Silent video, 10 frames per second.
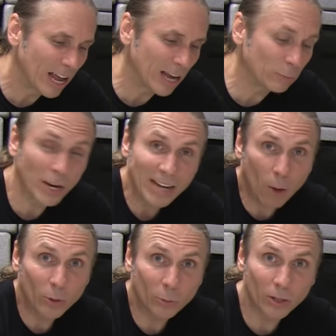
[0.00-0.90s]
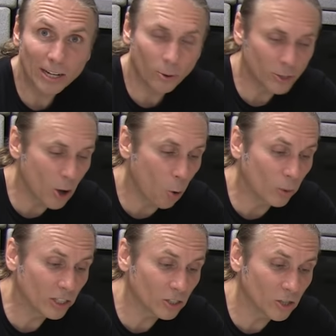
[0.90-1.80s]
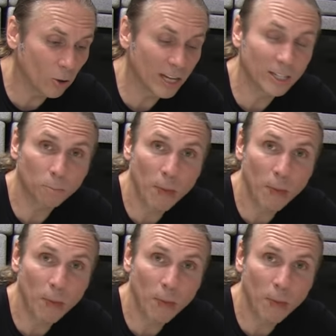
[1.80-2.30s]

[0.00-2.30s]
And right now we really don't know. We just know that it's